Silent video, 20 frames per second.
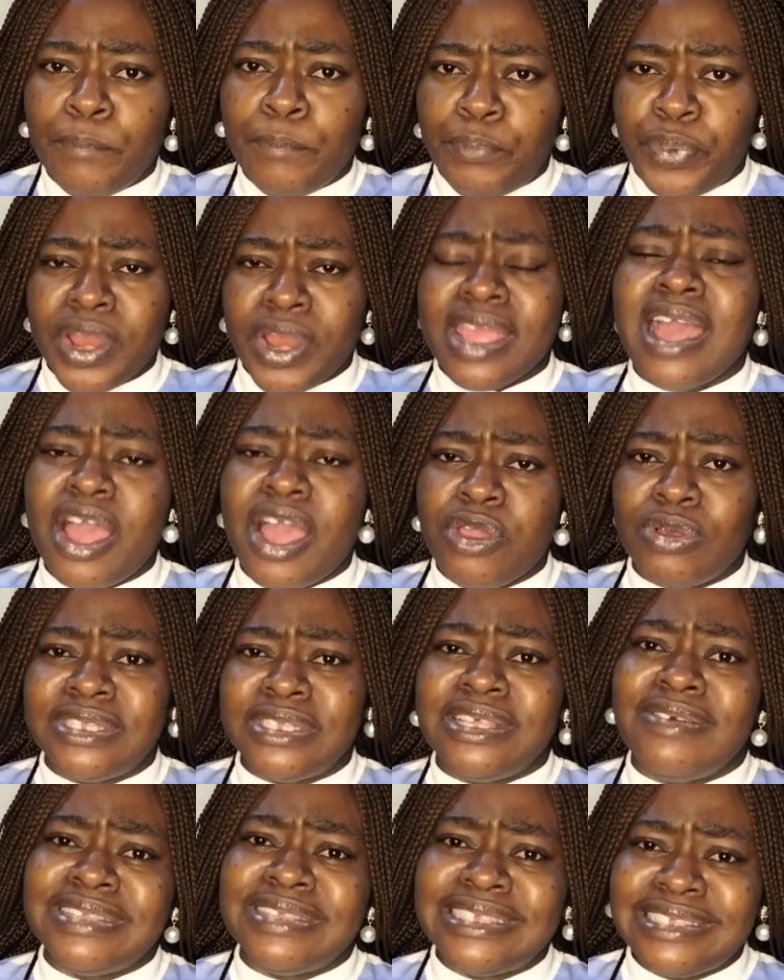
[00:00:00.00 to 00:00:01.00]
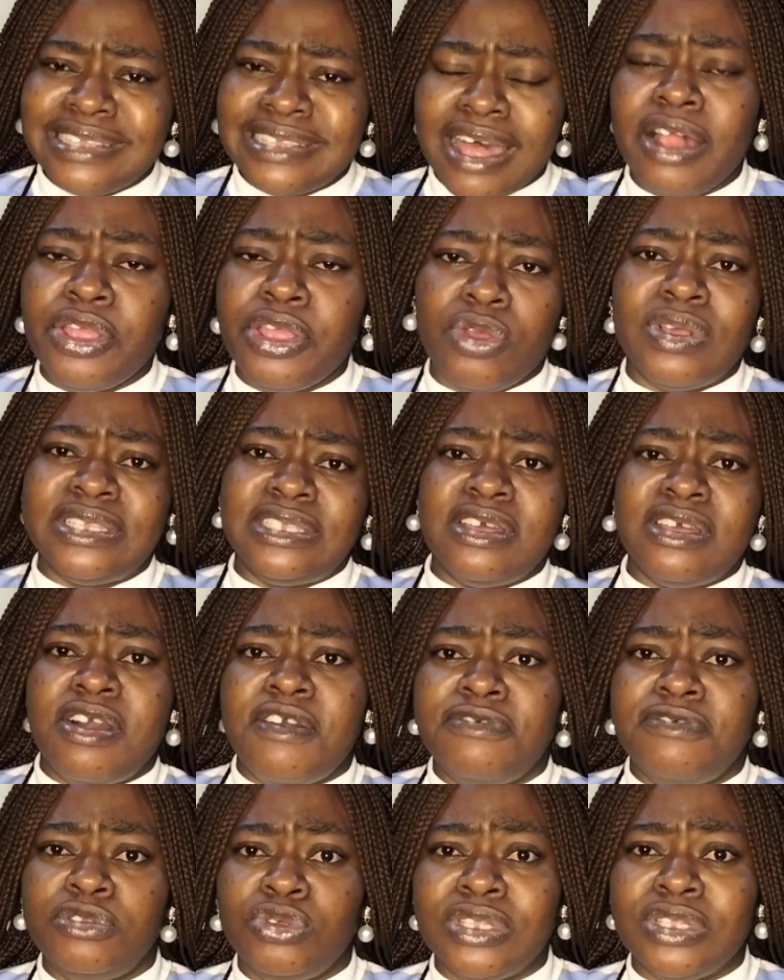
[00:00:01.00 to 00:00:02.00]
Bring out yourself. Sell
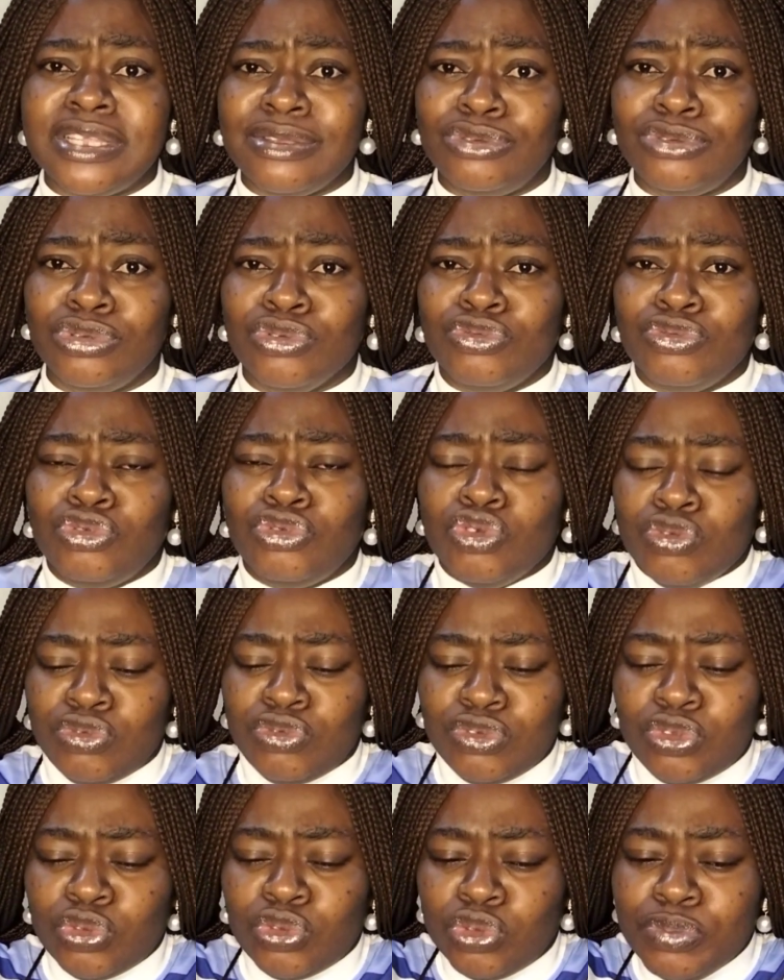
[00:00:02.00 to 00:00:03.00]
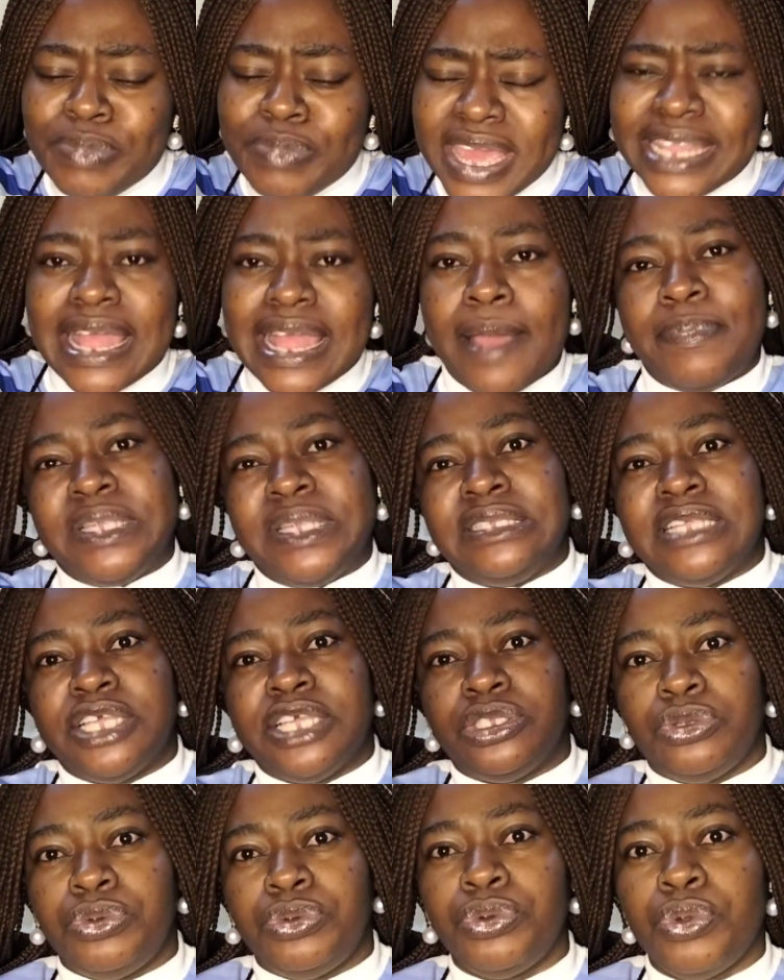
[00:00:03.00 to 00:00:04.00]
yourself to make that
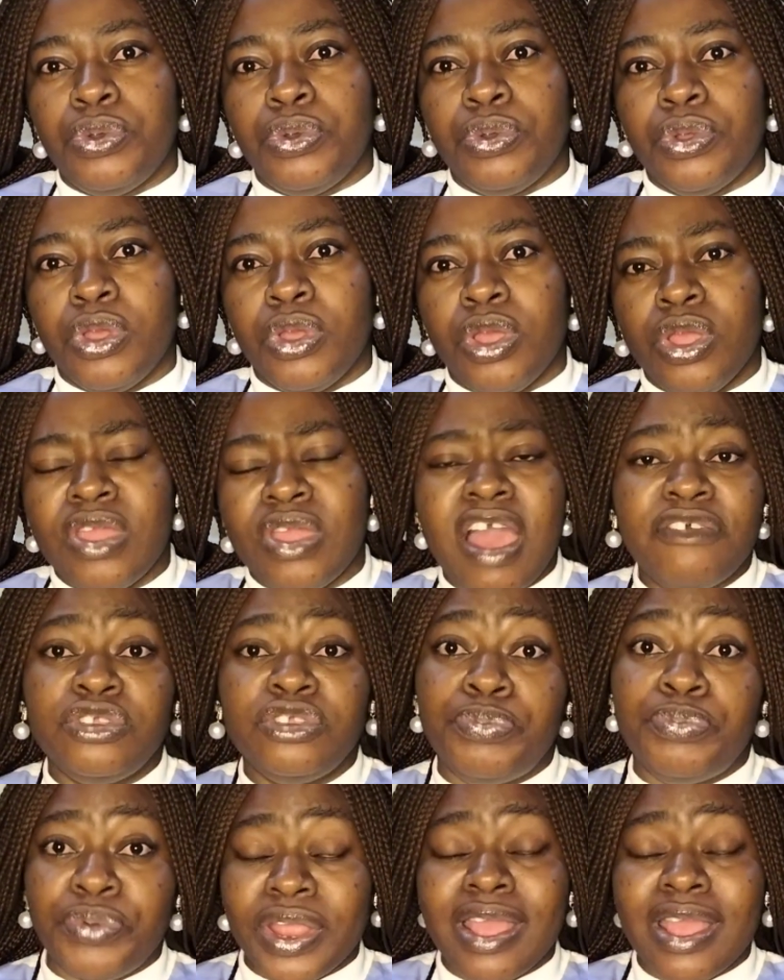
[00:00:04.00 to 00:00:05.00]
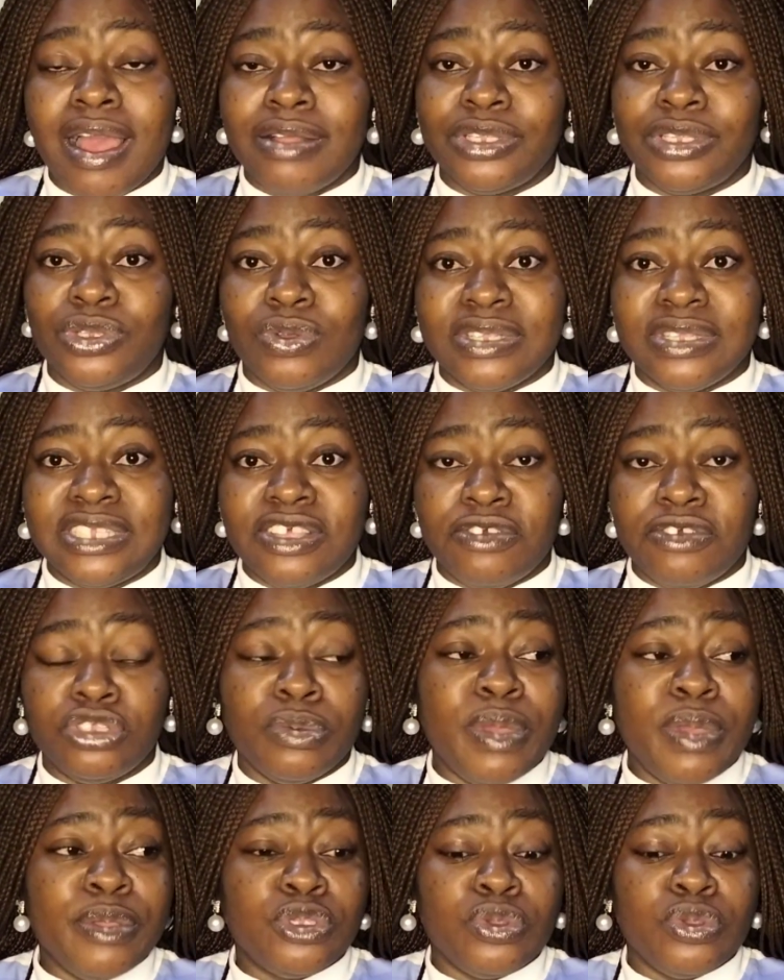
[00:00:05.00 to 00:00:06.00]
business grow. You have to bring out yourself.
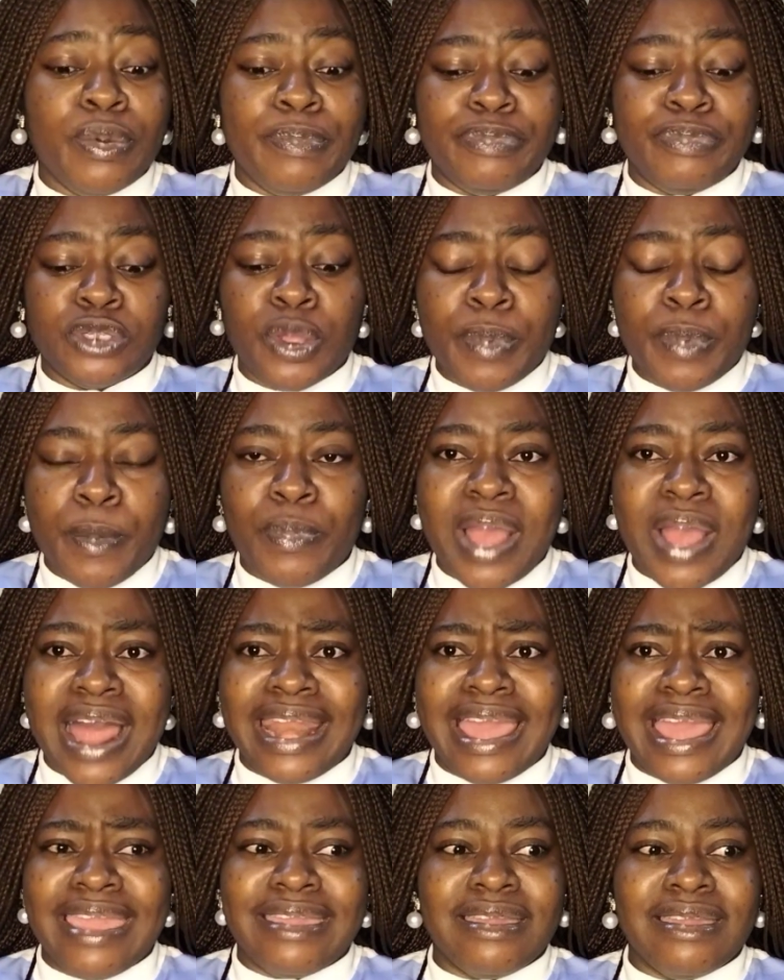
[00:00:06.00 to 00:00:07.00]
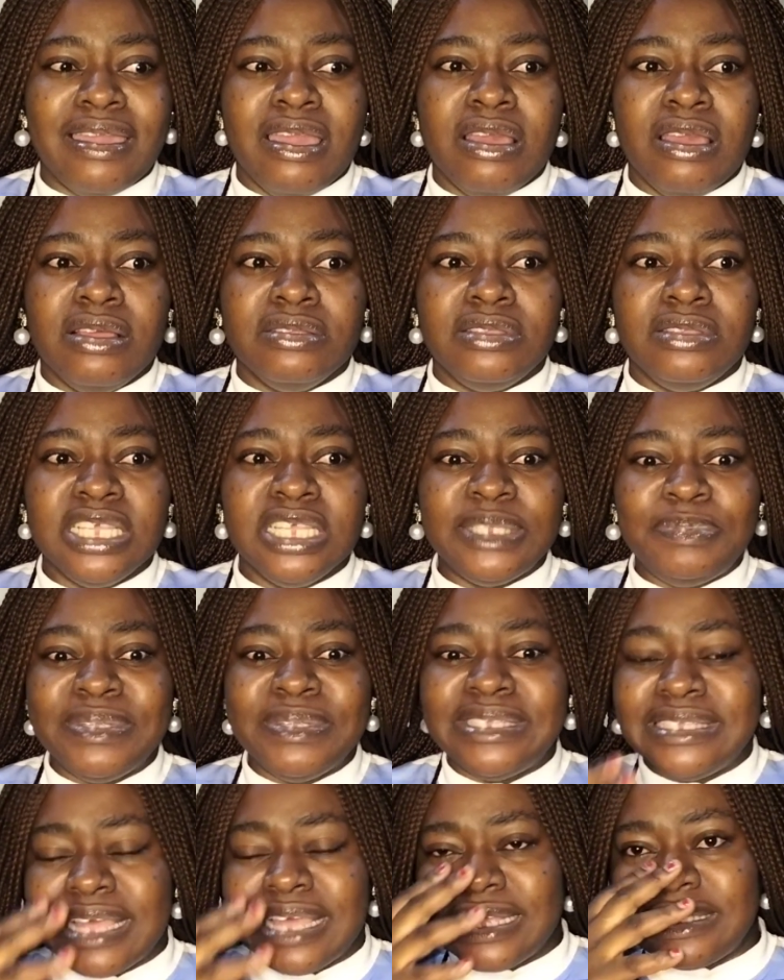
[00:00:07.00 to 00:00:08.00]
Some people are like, this
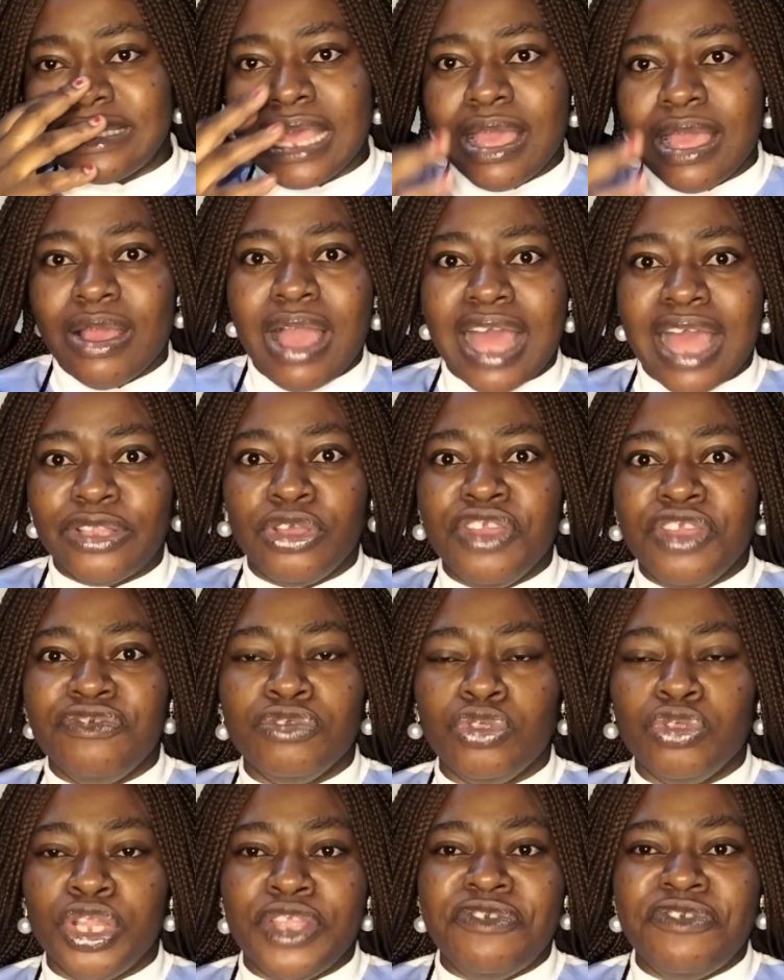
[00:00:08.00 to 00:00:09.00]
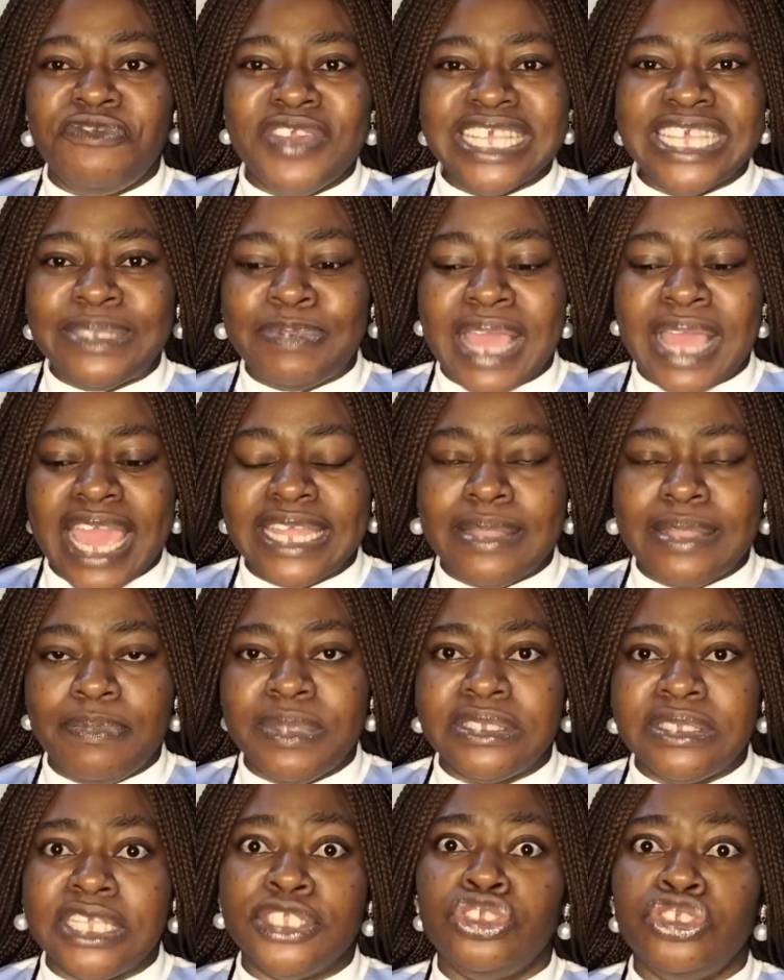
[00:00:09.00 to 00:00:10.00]
business, I don't even know the face behind the
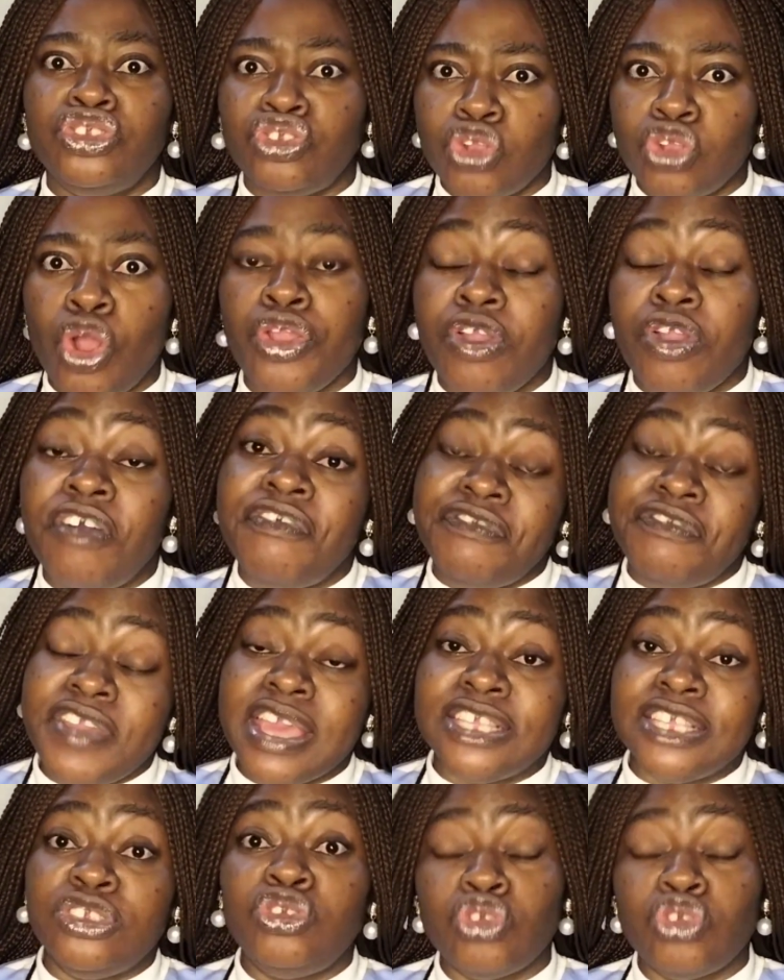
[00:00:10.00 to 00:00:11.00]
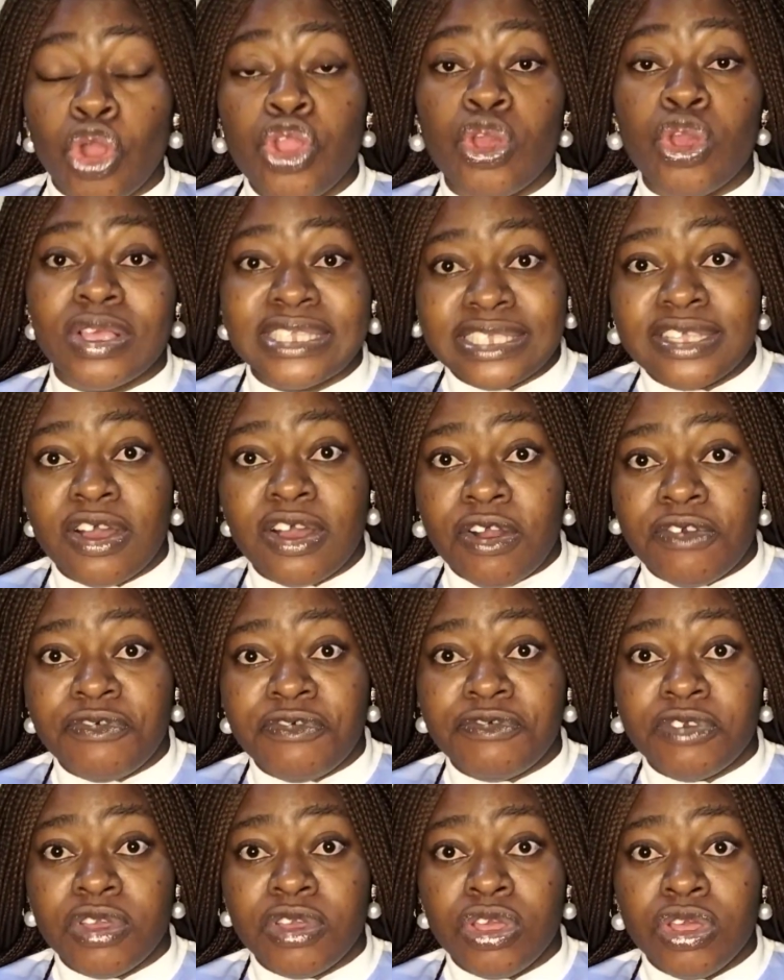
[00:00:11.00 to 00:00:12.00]
business. Show your face. Show
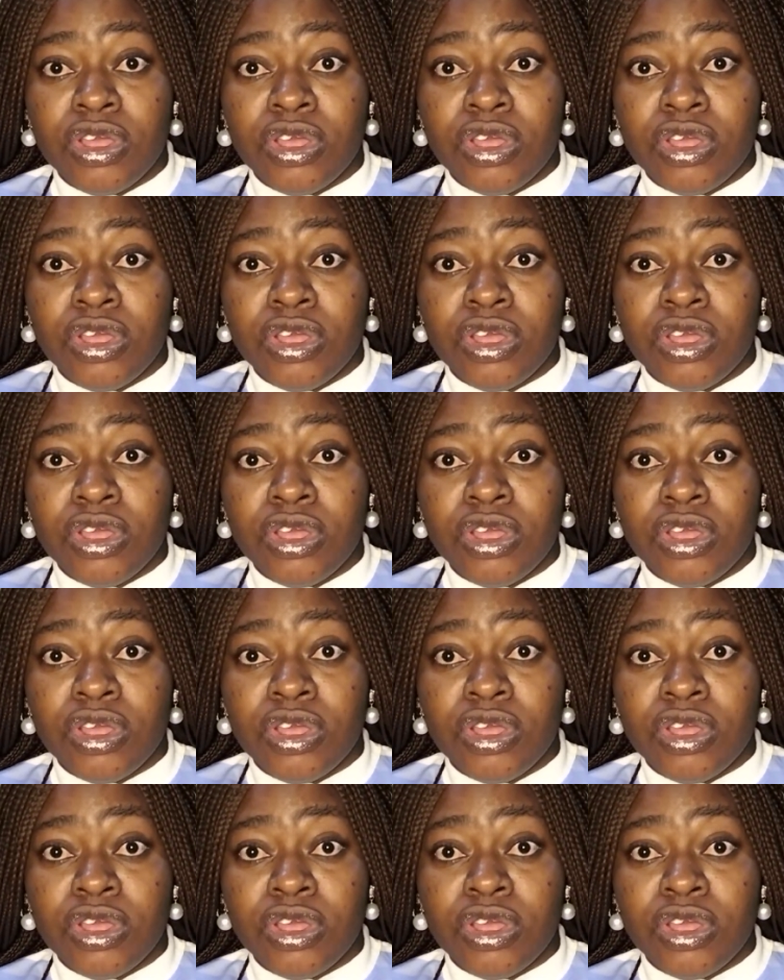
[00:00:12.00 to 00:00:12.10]
yourself.